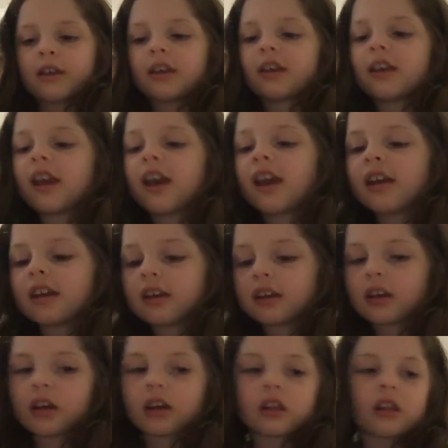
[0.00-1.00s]

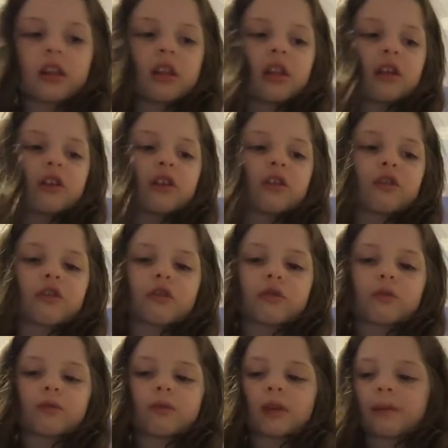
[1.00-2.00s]
Yay, the
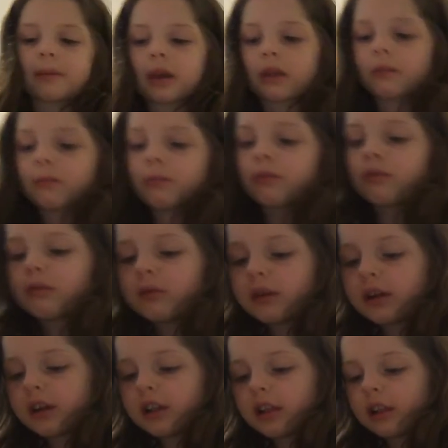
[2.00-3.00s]
swimming
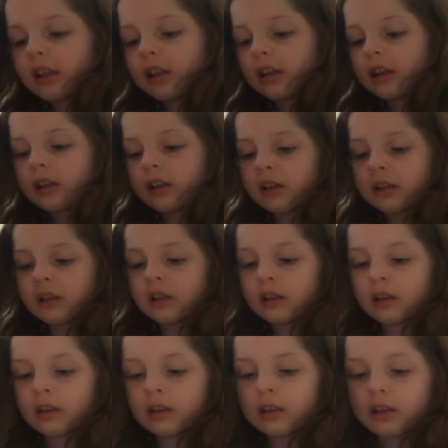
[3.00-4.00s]
pool.
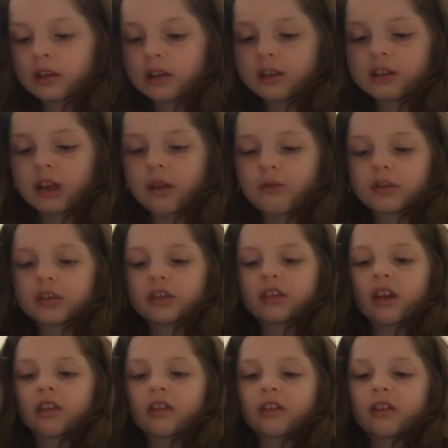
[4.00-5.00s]
Is that what she
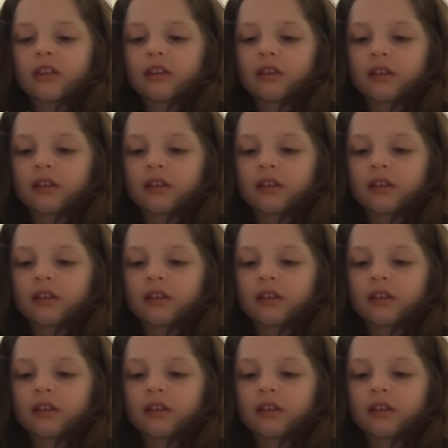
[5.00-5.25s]
says?